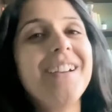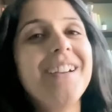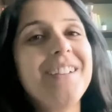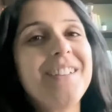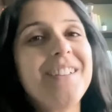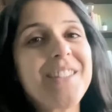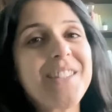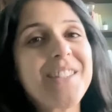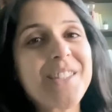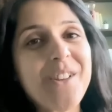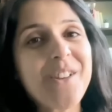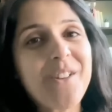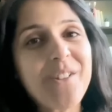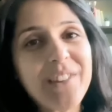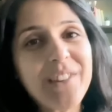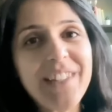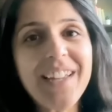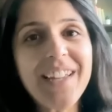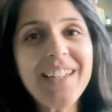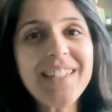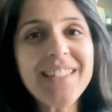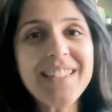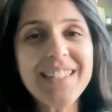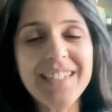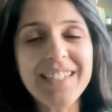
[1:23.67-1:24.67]
So
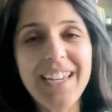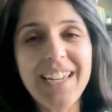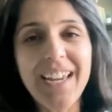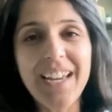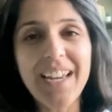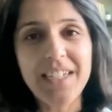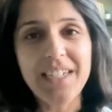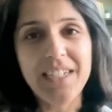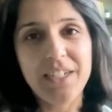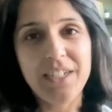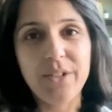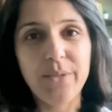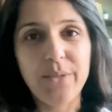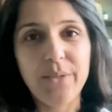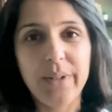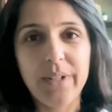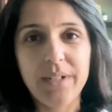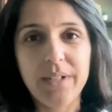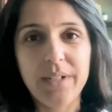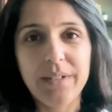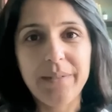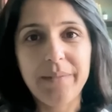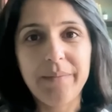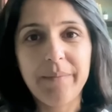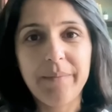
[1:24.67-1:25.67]
let's get into
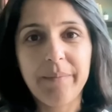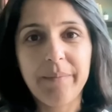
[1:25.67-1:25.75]
it.